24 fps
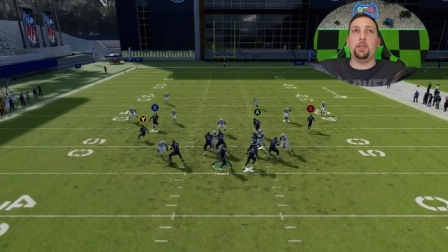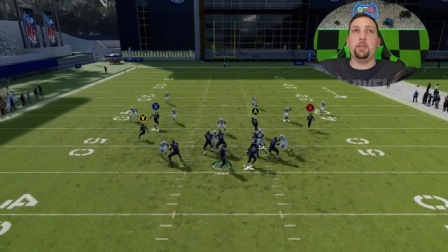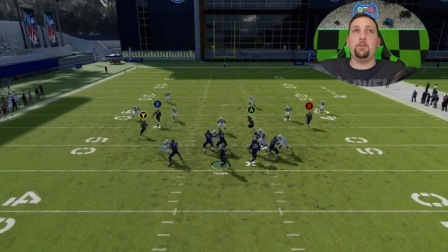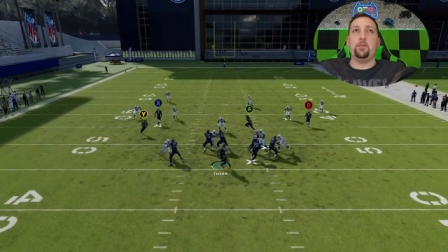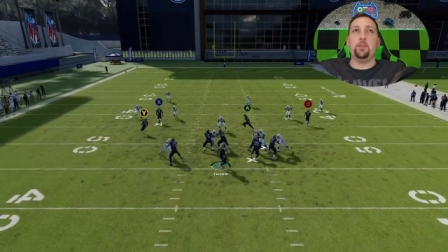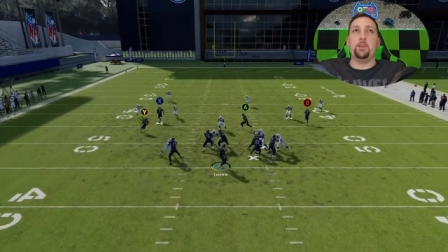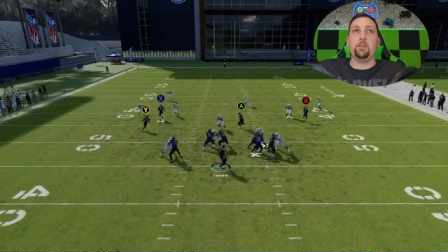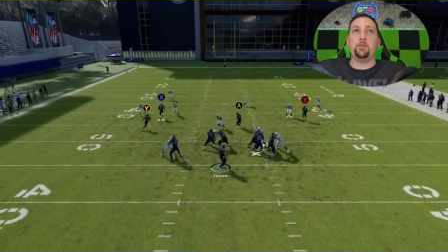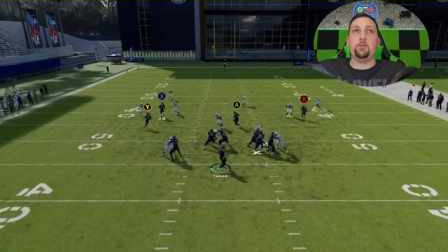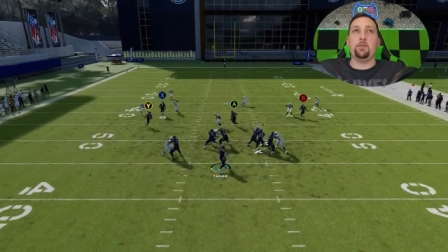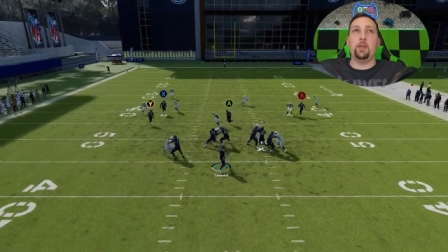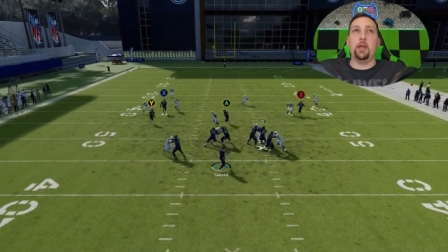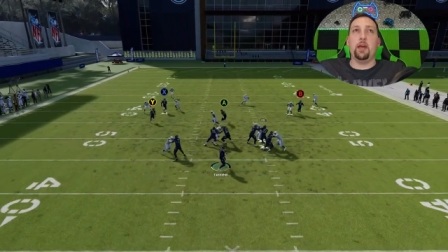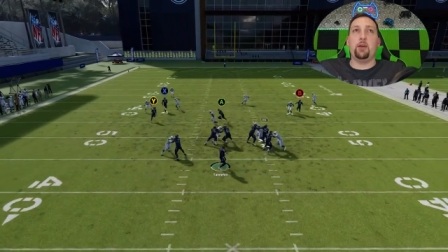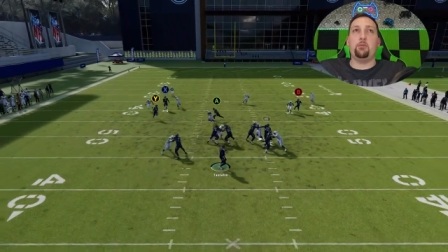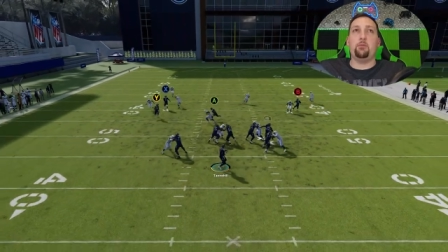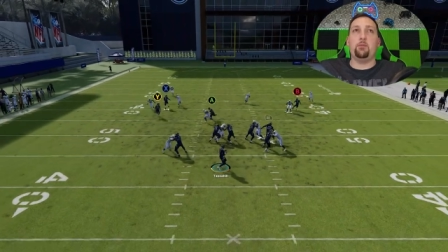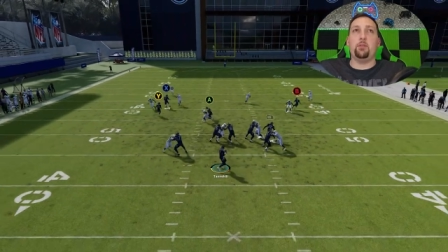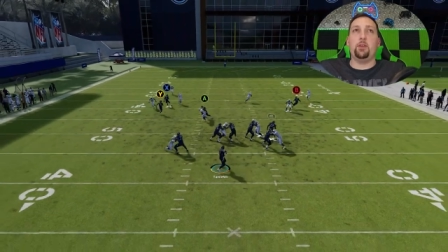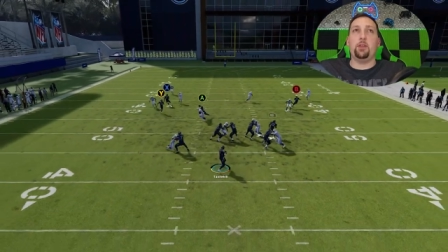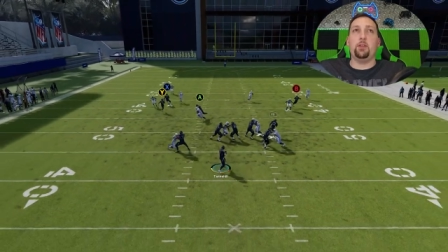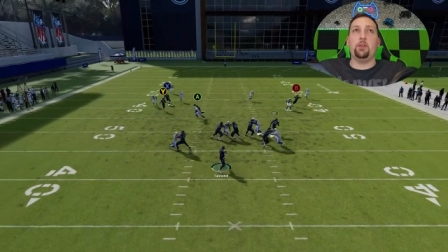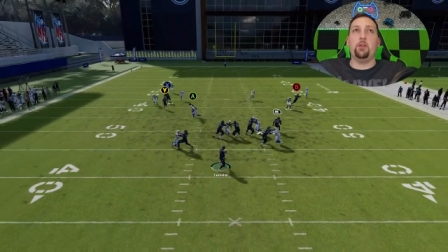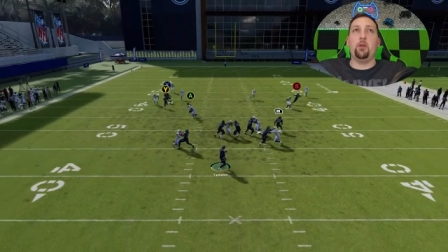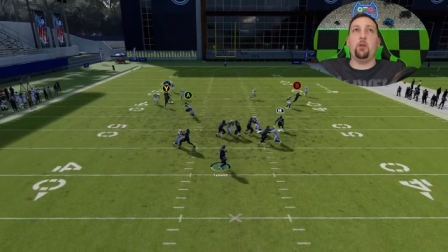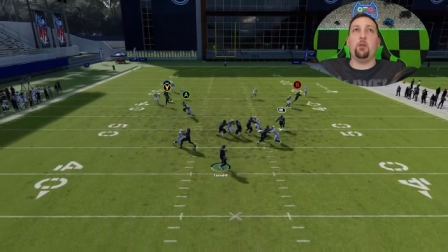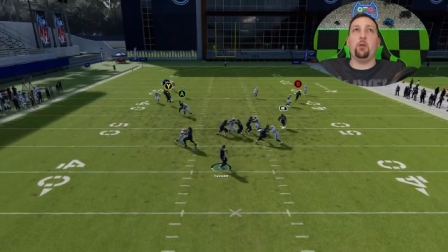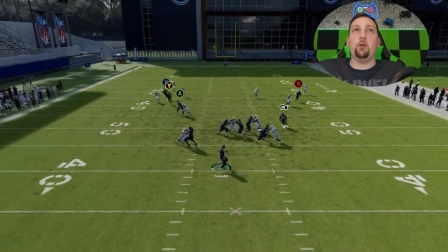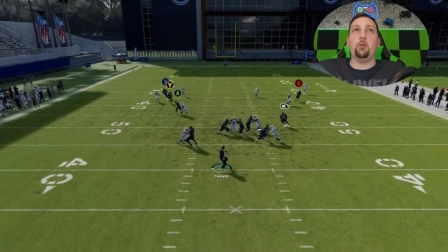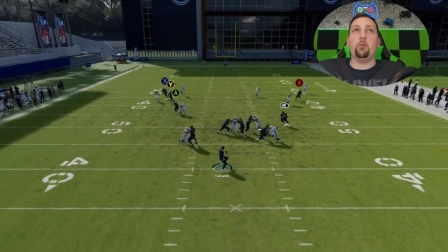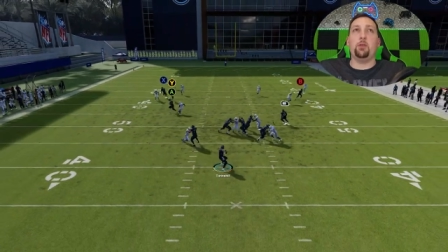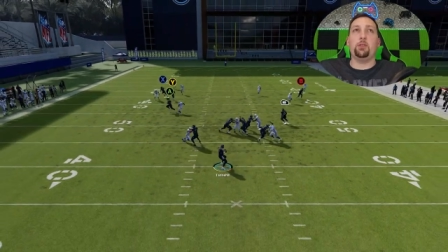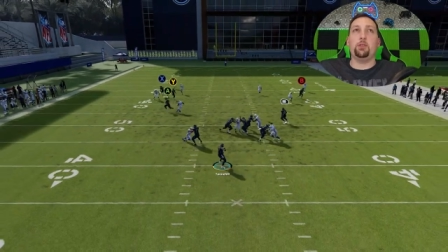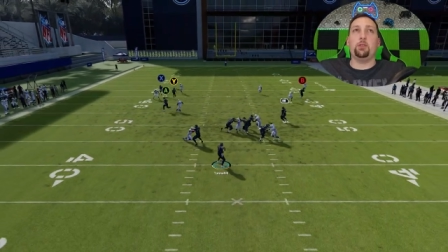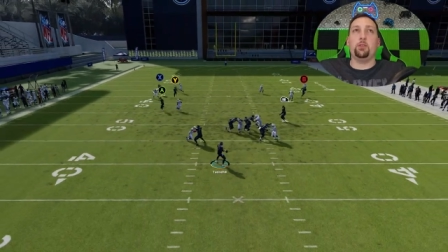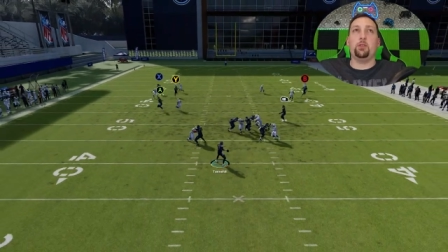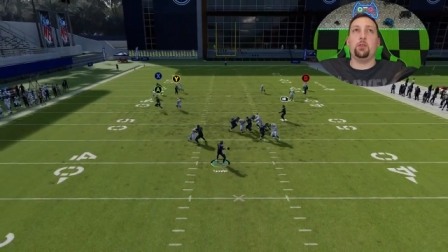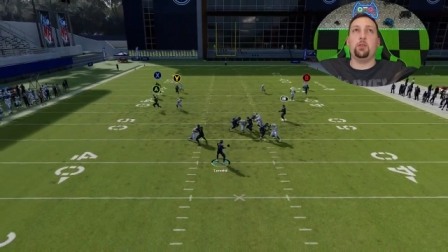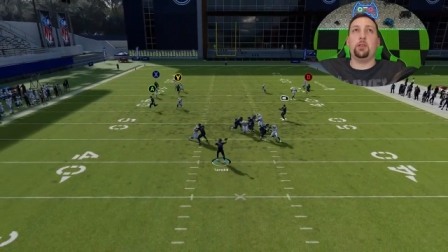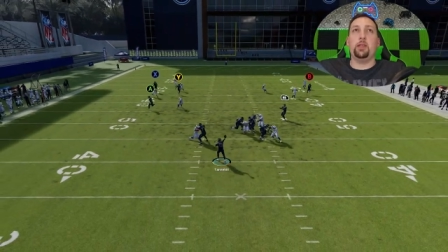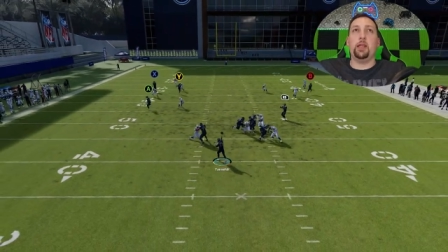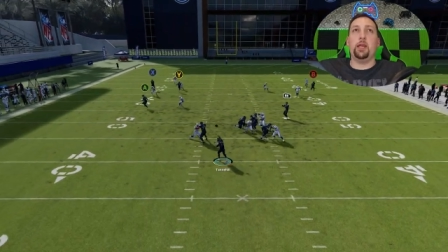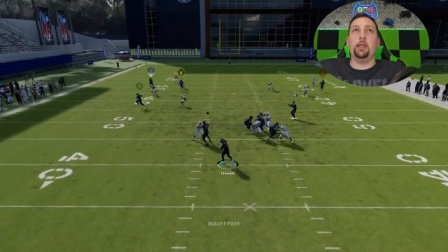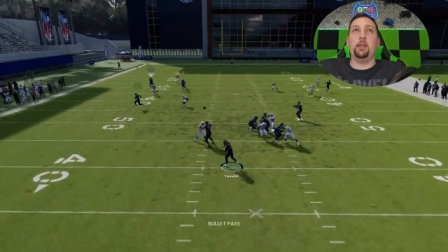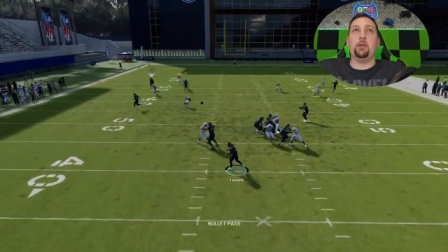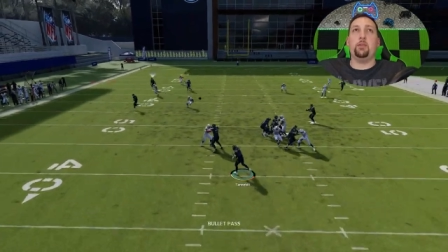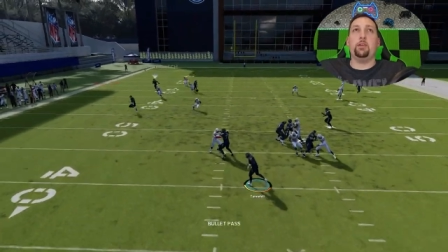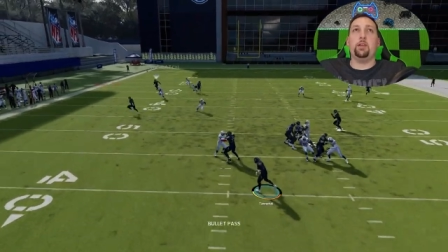defense without really knowing what you're
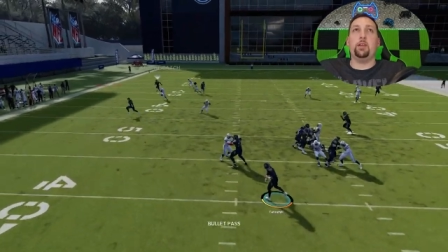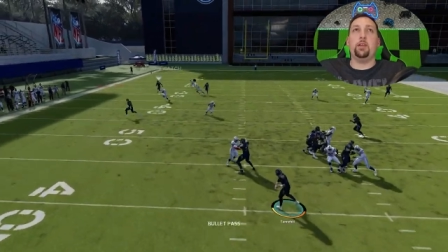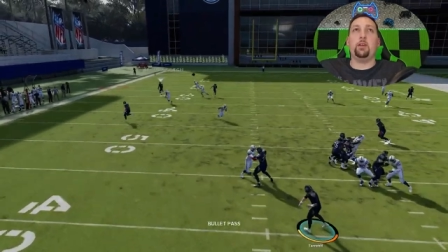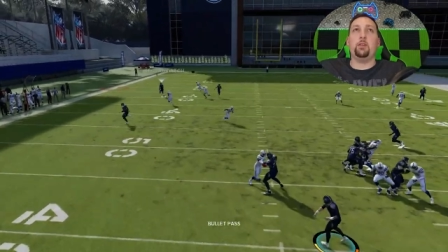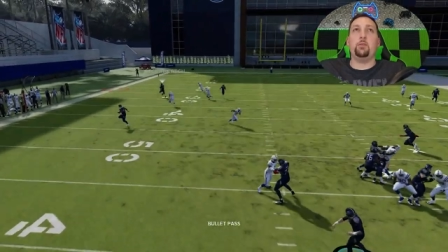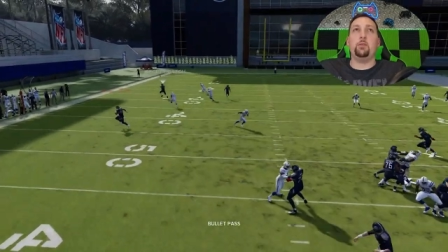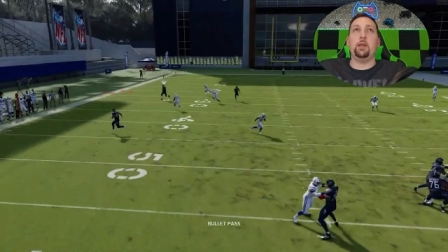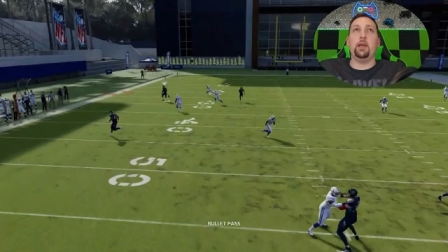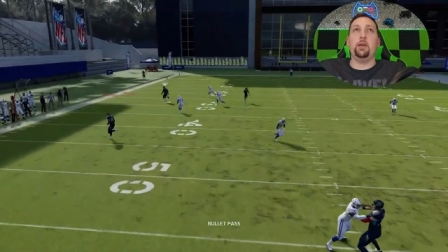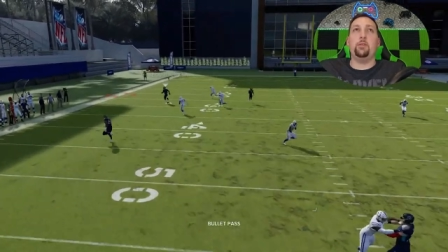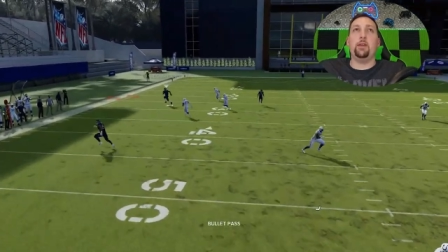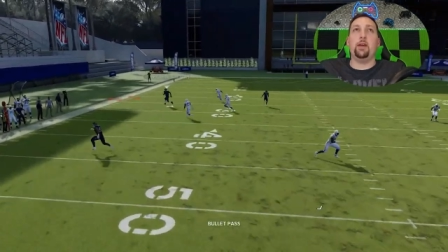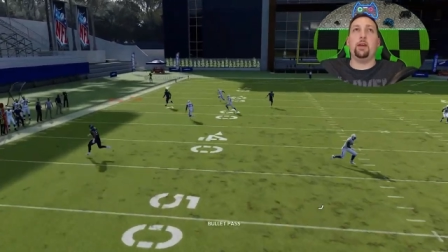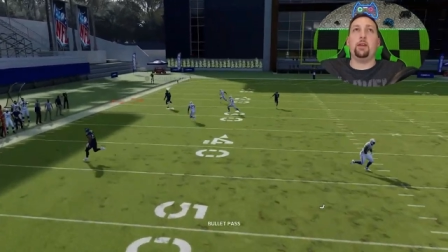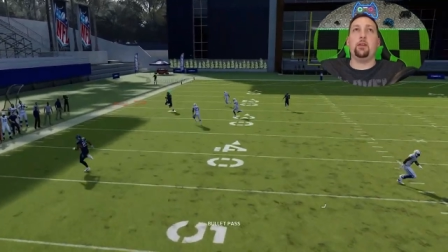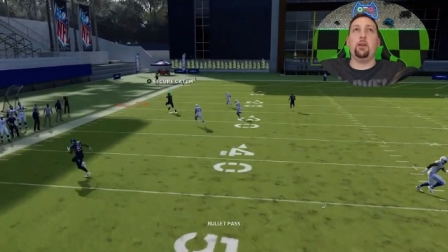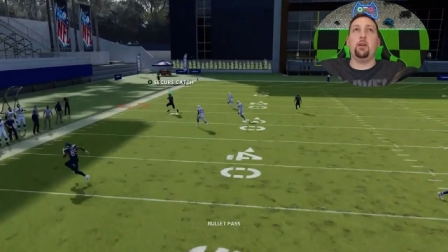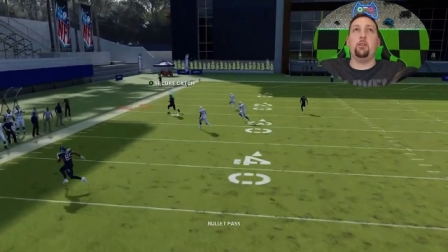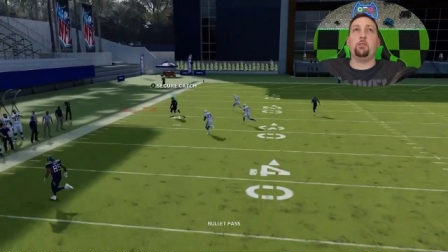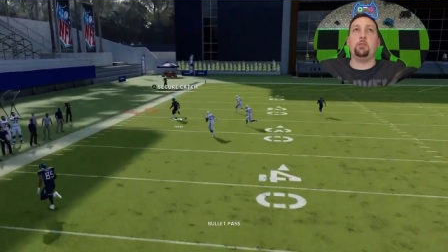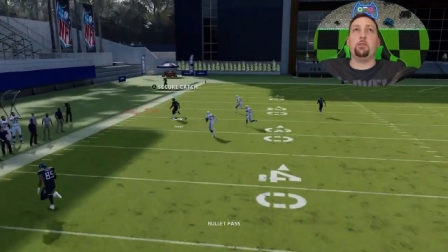looking at. Now here we have that